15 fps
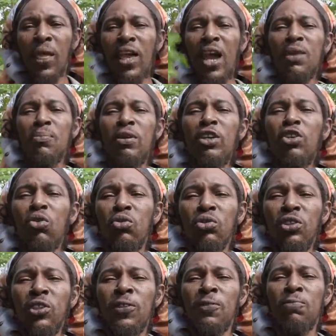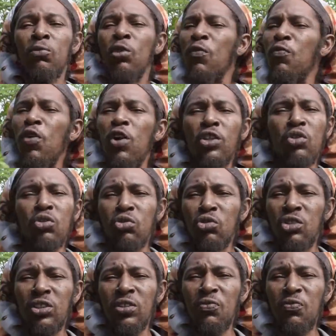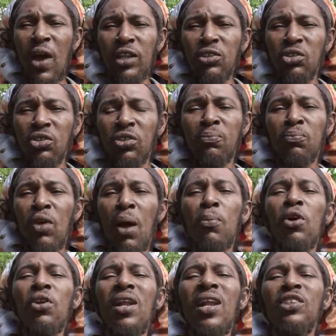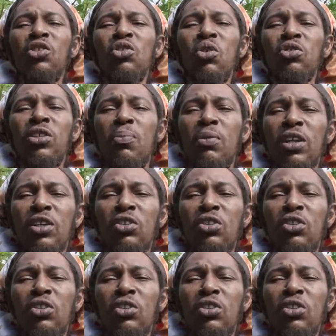can be used, full of nutrition factors. I'm going to let you know some of the